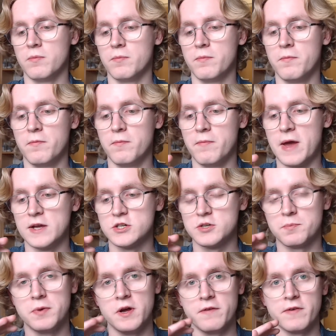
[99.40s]
meshed
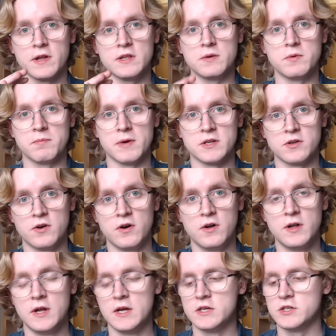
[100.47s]
perfectly with my door
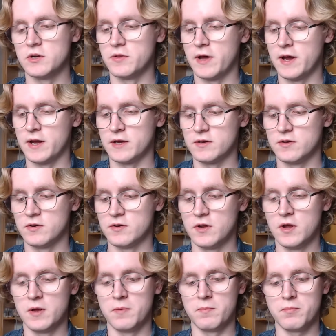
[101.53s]
so that I could
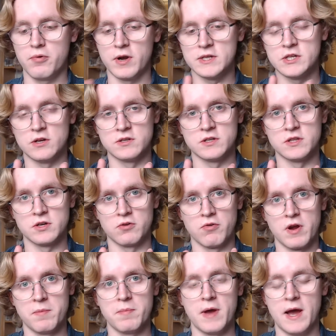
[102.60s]
press it onto the
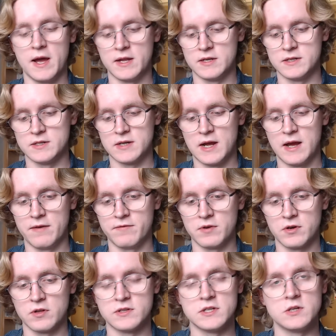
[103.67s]
grip and have a
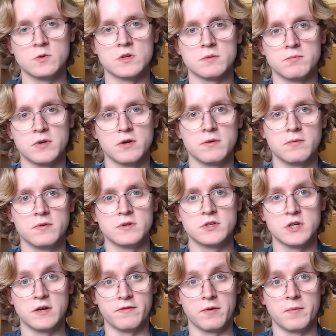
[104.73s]
continuous
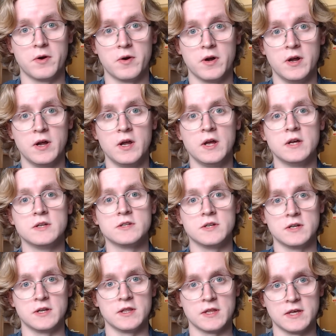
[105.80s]
servo motor
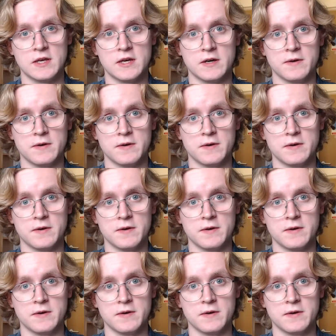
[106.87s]
turn in the gear.